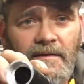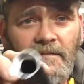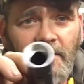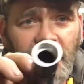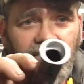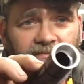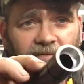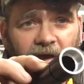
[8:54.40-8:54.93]

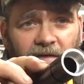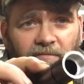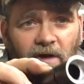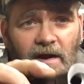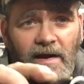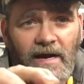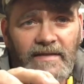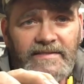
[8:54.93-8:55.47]
They thread
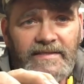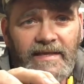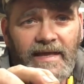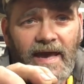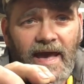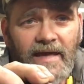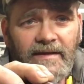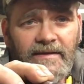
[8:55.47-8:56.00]
right onto the
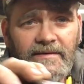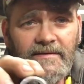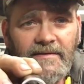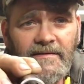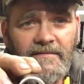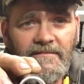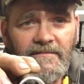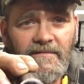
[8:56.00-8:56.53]
end,
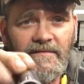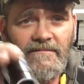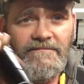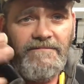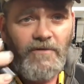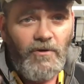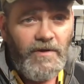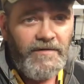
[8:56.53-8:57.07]

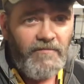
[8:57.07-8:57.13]
fully